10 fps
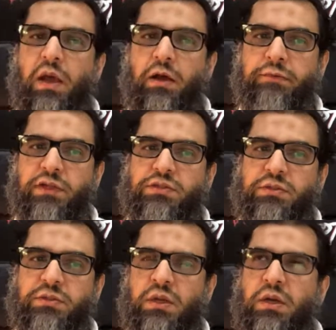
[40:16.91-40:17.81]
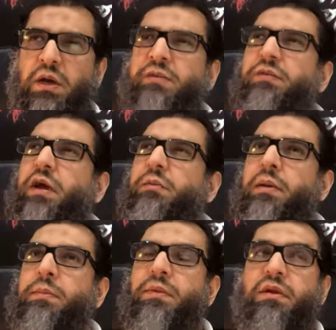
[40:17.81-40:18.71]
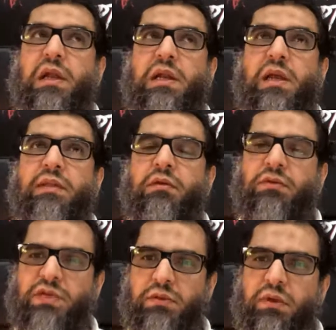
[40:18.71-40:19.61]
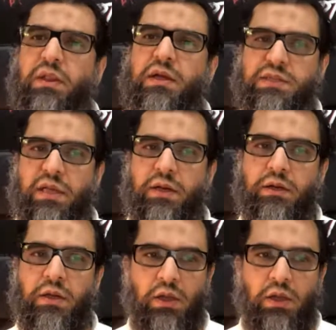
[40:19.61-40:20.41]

which, if I remember correctly, I think Rashid Rida said it,